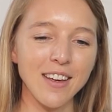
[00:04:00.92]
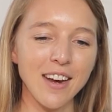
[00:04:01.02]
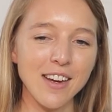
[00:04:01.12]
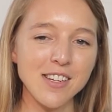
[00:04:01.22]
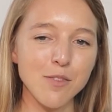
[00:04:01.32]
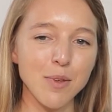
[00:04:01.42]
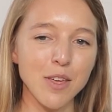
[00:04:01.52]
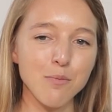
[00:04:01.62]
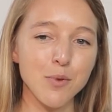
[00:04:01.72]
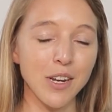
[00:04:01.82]
can actually
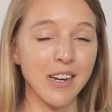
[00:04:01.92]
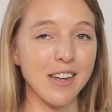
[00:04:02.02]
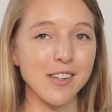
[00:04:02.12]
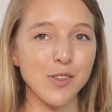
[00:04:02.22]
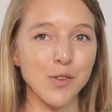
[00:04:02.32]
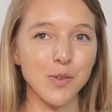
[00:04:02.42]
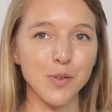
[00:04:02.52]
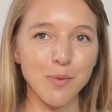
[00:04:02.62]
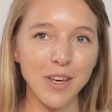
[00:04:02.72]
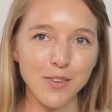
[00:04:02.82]
be putting that into use
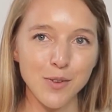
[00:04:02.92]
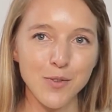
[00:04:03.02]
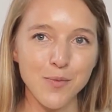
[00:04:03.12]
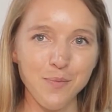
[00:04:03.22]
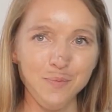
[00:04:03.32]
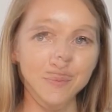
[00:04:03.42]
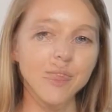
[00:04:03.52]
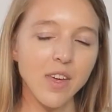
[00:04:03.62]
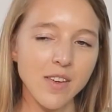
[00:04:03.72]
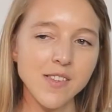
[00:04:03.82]
for me as well.
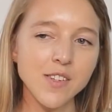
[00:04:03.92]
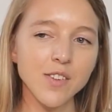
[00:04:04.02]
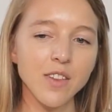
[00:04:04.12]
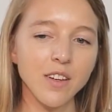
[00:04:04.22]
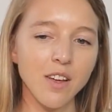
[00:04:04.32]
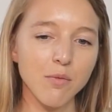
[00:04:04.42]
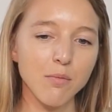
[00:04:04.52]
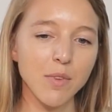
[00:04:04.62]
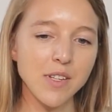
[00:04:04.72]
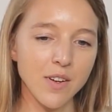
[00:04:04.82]
Yes, I do think that
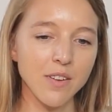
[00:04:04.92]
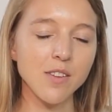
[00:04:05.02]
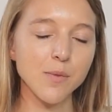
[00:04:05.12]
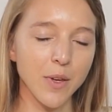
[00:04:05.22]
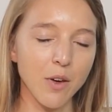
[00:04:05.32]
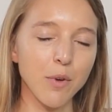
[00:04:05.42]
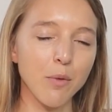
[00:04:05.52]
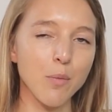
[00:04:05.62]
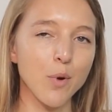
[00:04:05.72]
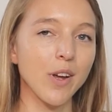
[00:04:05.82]
mental health is
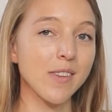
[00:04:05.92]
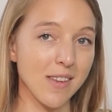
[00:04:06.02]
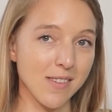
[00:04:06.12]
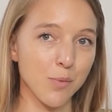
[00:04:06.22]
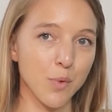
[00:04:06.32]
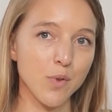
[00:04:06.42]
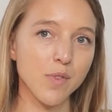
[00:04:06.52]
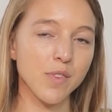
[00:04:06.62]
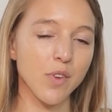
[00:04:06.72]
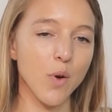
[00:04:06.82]
becoming more accessible.
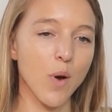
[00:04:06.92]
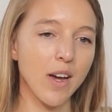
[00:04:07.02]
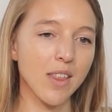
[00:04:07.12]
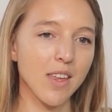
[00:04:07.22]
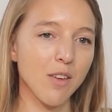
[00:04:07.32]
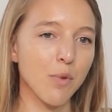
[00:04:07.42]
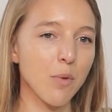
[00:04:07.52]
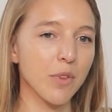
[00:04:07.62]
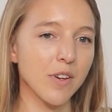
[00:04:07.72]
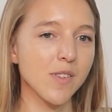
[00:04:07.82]
So I think
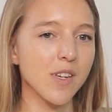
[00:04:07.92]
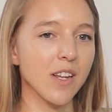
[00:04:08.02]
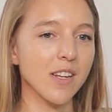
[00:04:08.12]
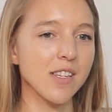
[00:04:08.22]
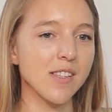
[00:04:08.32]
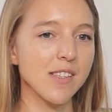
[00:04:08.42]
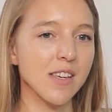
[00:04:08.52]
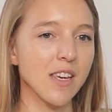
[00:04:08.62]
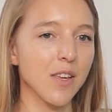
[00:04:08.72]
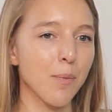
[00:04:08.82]
people are starting to
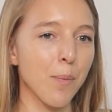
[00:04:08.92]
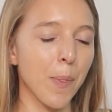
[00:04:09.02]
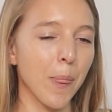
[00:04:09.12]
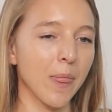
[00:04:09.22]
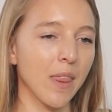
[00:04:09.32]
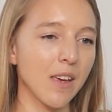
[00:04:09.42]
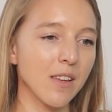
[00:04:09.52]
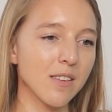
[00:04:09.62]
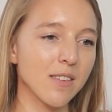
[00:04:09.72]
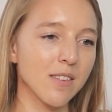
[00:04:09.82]
see
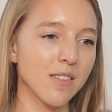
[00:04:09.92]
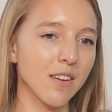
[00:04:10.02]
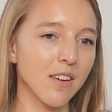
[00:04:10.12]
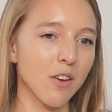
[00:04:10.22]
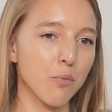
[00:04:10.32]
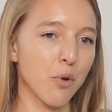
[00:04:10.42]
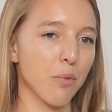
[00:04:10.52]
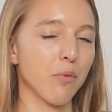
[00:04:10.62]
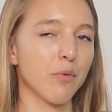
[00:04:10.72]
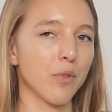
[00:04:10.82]
it's a
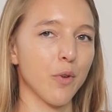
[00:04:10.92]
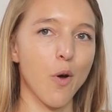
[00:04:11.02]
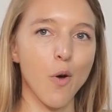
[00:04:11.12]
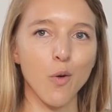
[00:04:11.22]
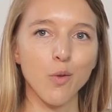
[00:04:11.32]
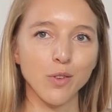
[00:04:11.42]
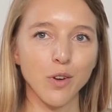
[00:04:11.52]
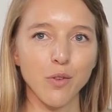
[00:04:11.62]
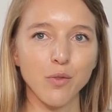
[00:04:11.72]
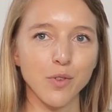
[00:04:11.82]
problem for all,
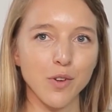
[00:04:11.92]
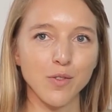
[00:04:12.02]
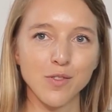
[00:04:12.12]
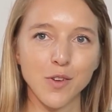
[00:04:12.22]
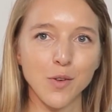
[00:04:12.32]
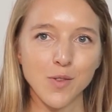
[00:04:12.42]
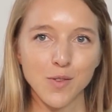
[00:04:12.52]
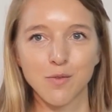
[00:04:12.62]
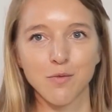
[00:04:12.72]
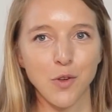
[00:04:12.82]
not for those
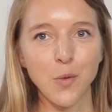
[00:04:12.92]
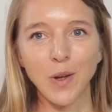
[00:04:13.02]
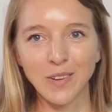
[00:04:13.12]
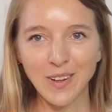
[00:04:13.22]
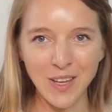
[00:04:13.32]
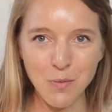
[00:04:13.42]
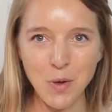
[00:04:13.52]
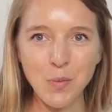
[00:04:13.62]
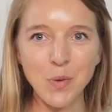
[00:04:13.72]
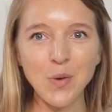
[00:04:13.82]
few unlucky
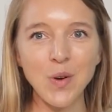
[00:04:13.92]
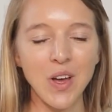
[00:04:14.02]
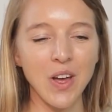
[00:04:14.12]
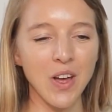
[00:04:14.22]
people.